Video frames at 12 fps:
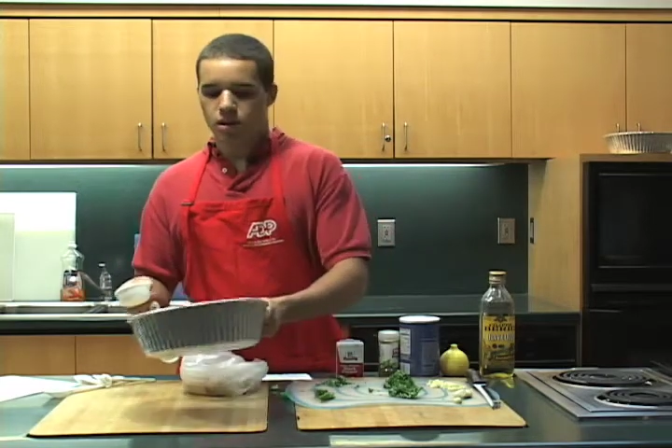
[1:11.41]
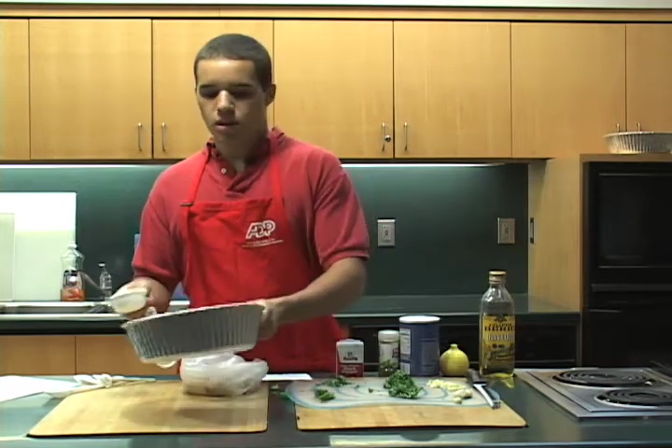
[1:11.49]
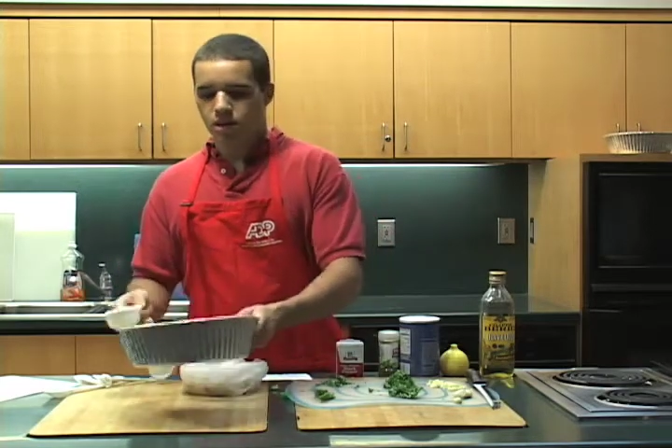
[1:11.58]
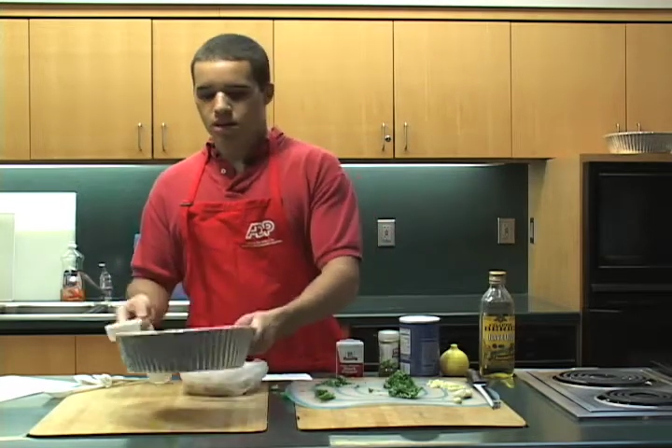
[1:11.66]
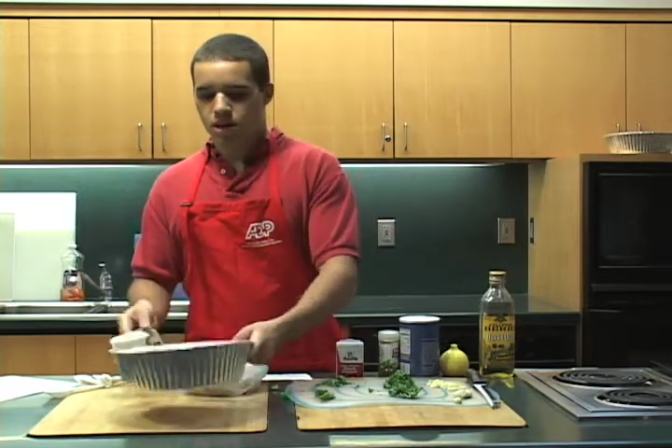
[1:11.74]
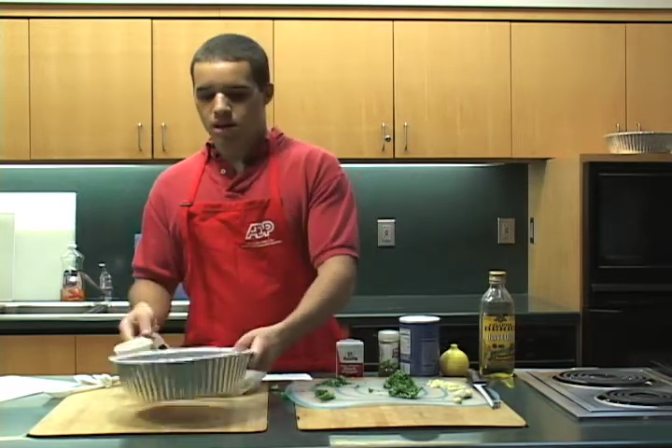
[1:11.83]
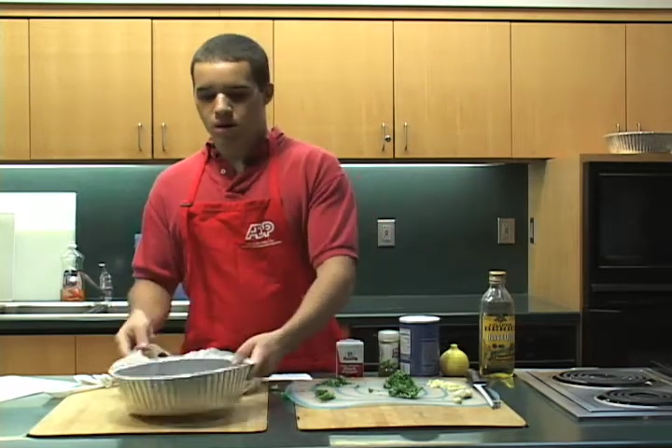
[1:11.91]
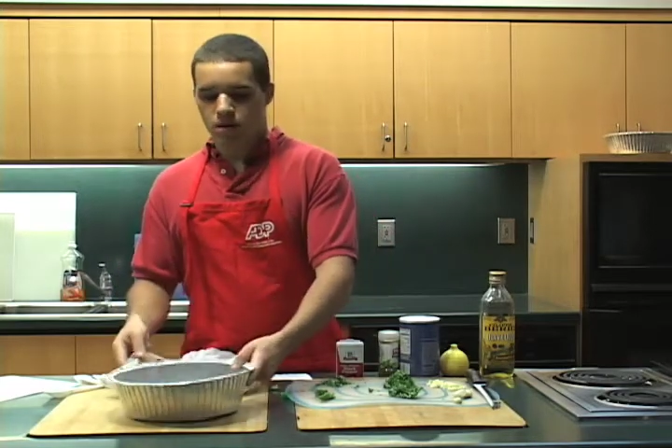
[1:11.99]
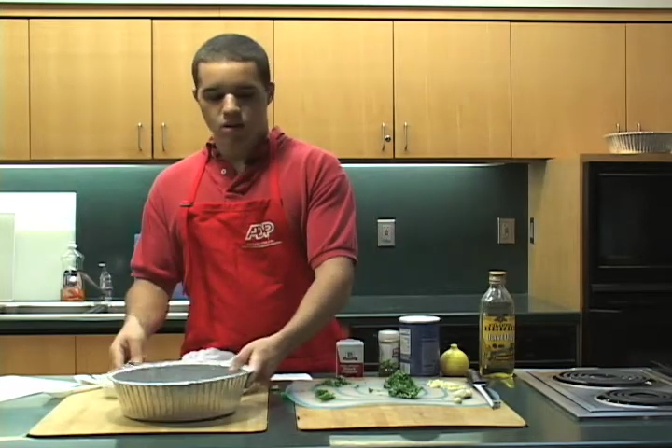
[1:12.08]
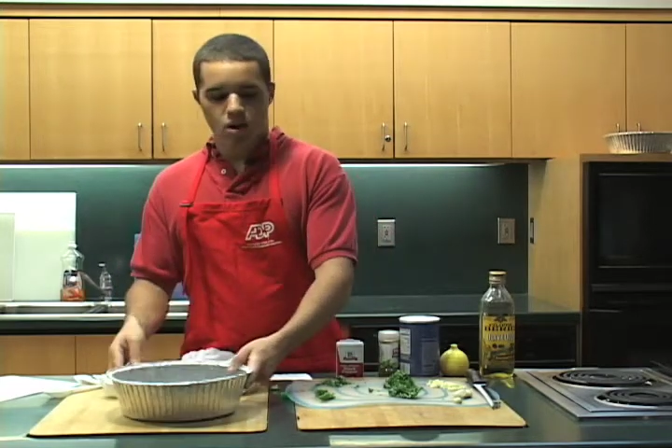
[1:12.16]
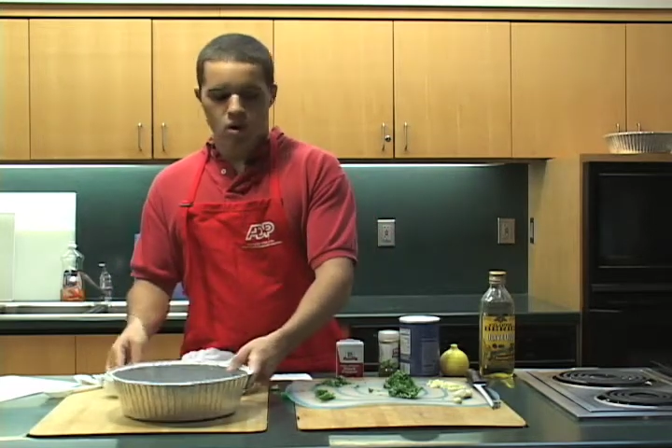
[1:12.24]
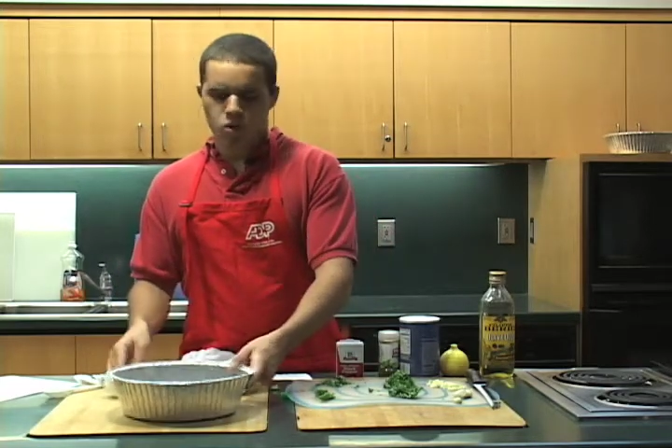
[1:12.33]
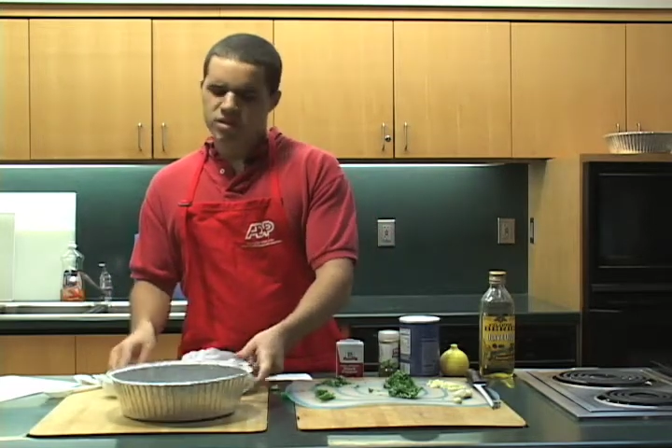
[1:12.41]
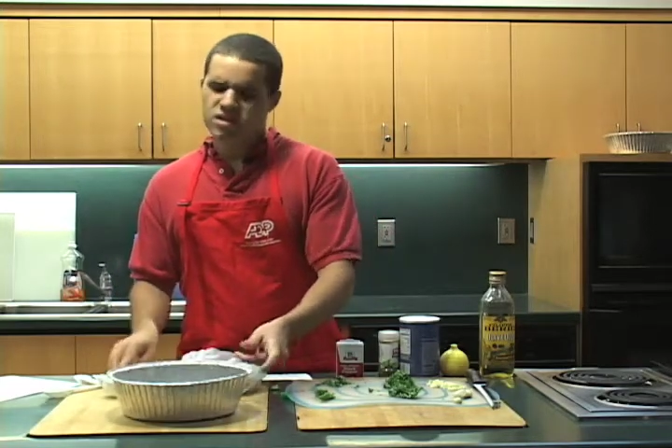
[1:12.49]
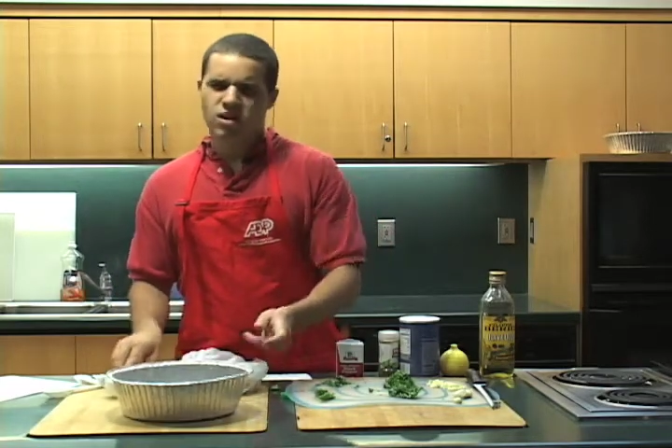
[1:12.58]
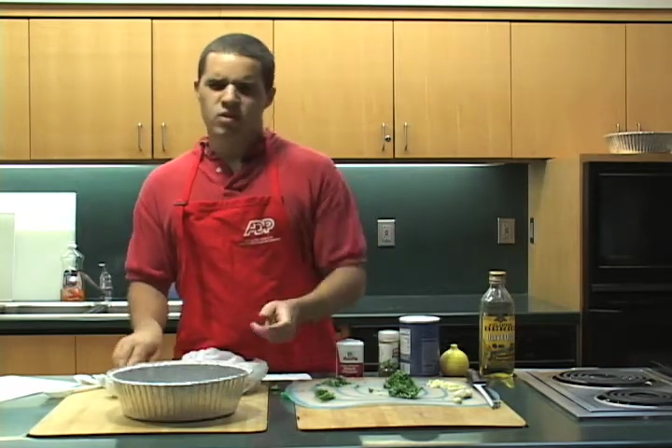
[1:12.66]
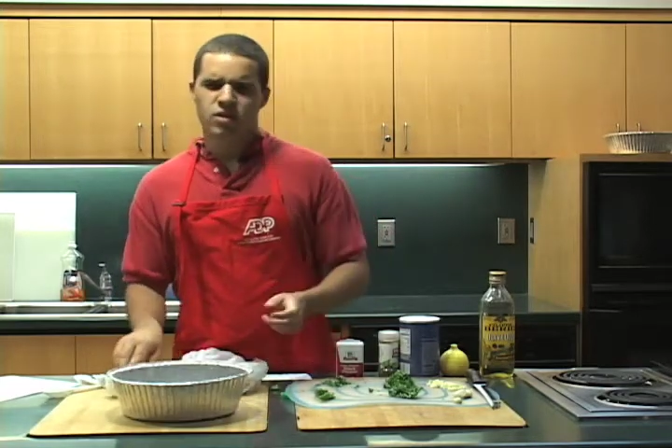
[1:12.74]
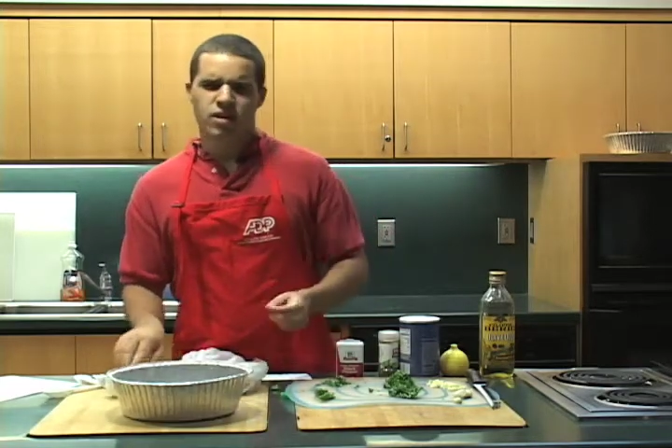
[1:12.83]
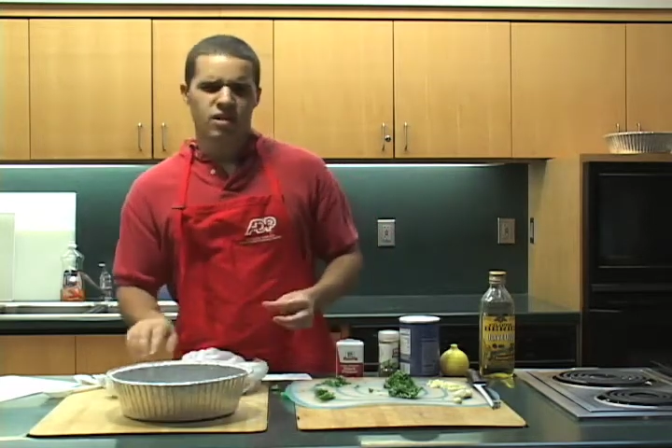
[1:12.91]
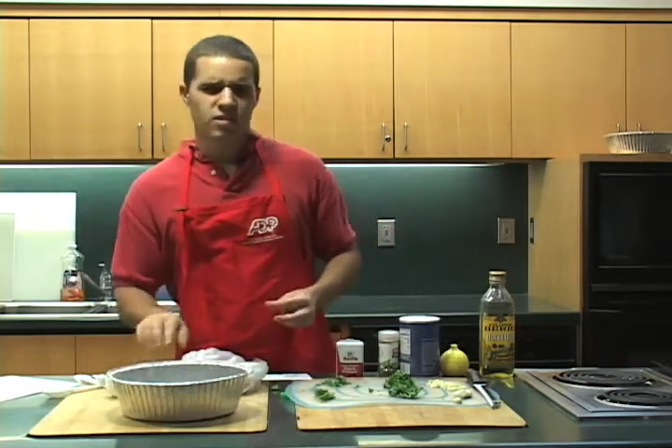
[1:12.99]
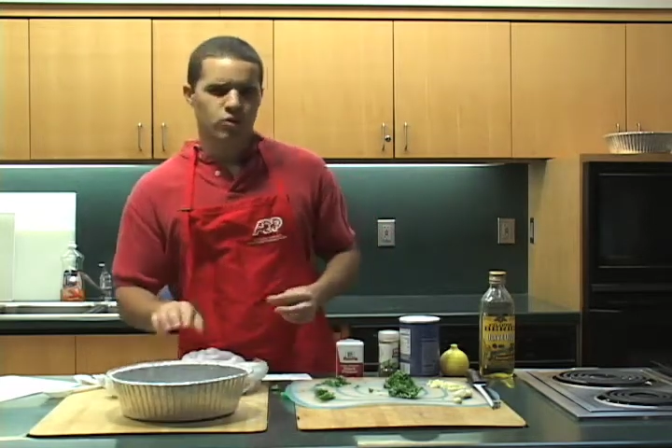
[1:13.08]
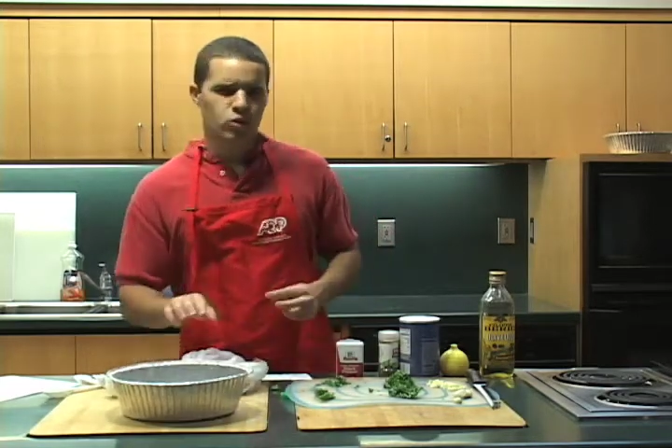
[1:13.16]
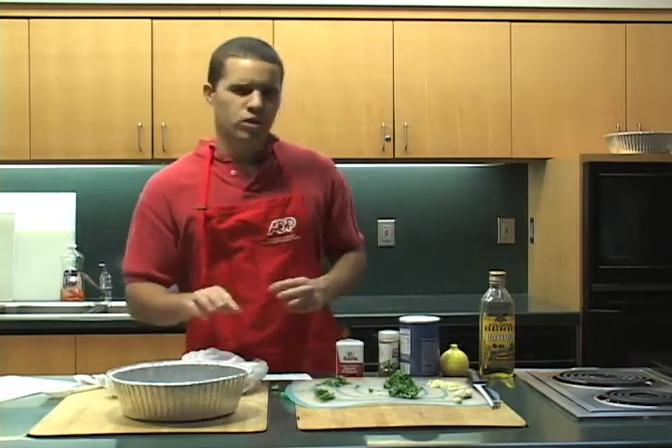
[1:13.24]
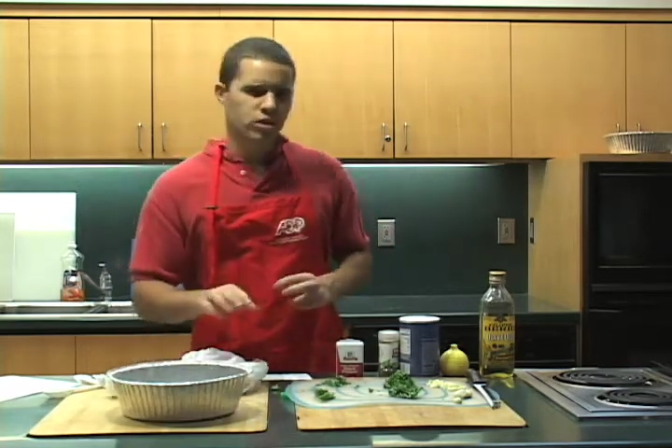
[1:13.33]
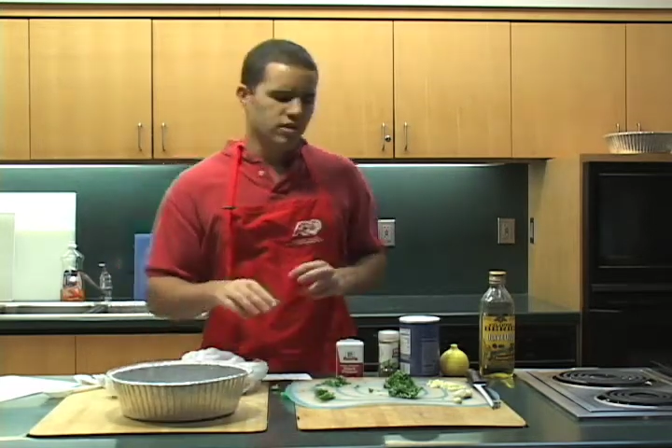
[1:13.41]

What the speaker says: in there. Always start with olive oil.